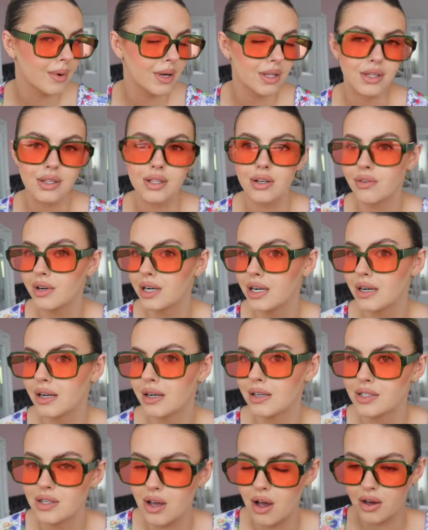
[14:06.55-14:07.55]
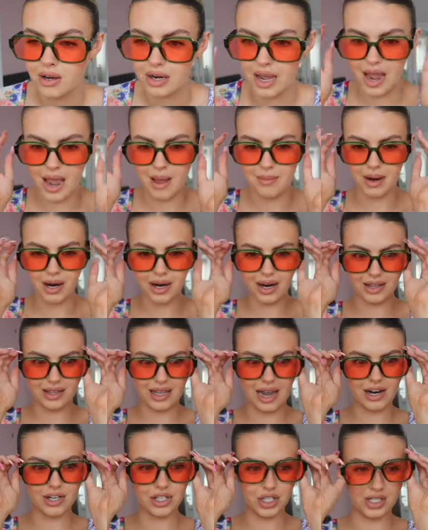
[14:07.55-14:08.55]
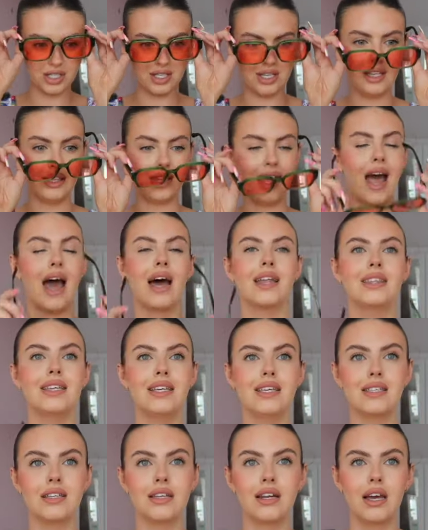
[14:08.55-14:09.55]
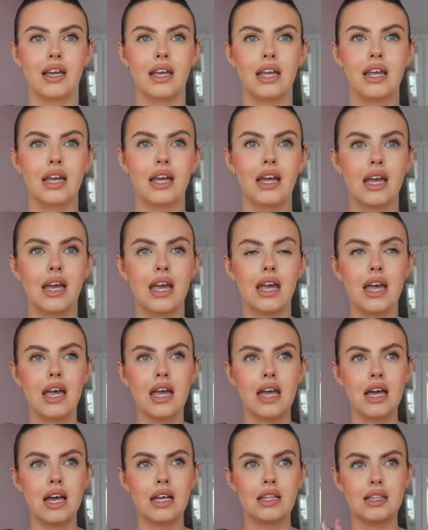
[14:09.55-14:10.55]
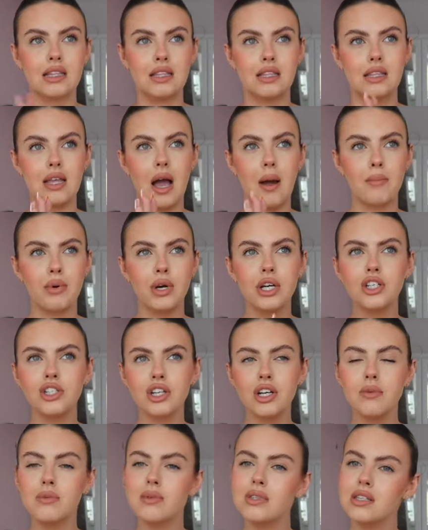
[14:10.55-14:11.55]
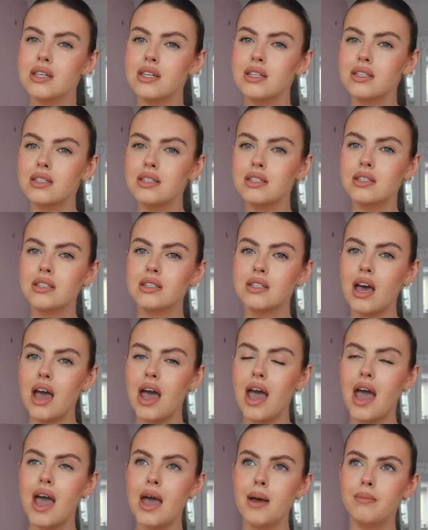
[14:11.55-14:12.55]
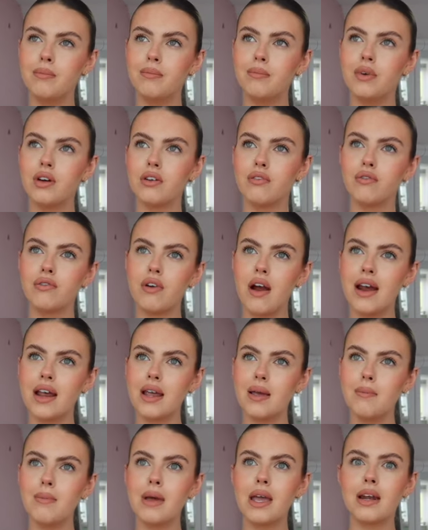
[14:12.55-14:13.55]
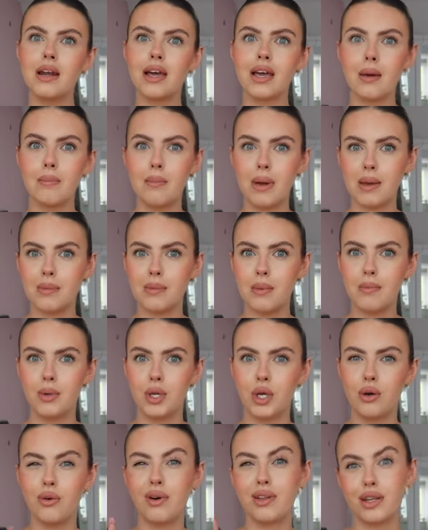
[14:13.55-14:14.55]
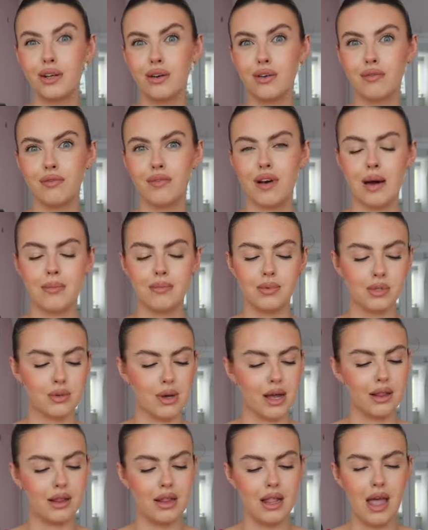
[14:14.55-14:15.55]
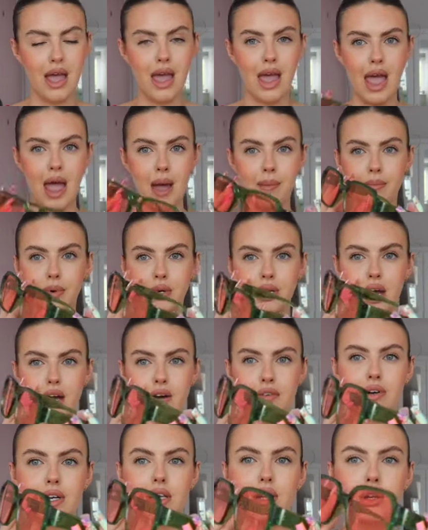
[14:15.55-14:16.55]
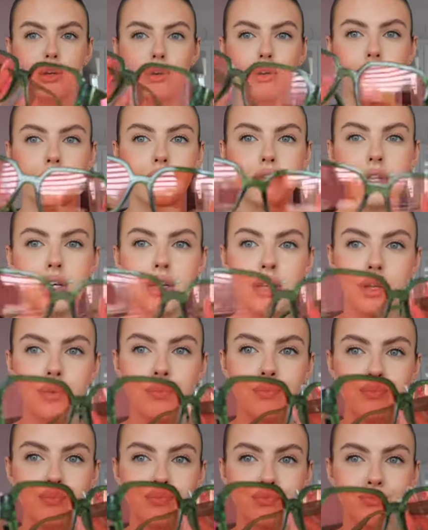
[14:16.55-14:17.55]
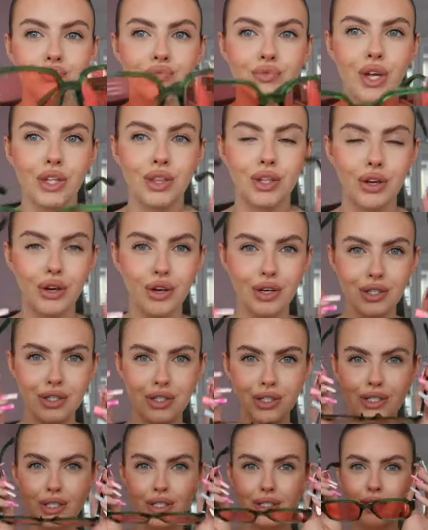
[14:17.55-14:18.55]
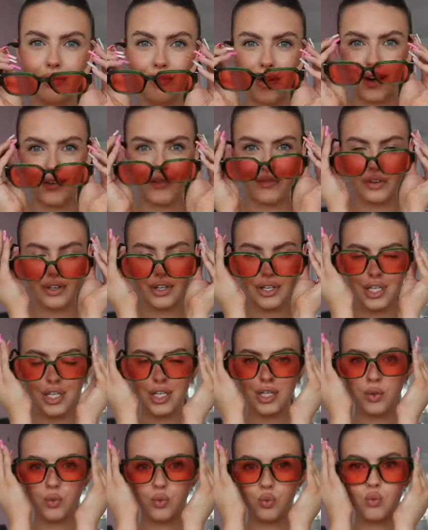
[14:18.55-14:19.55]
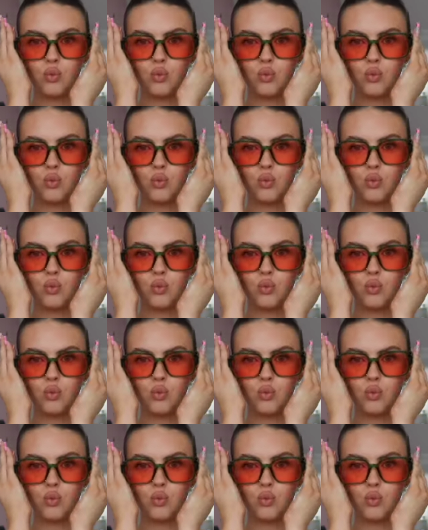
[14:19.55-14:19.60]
I think they're really nice on. They had these in like, I'm pretty sure it was this frame in like a baby blue, and they look fab as well. But yeah, I really love the colours in these. They're very funky.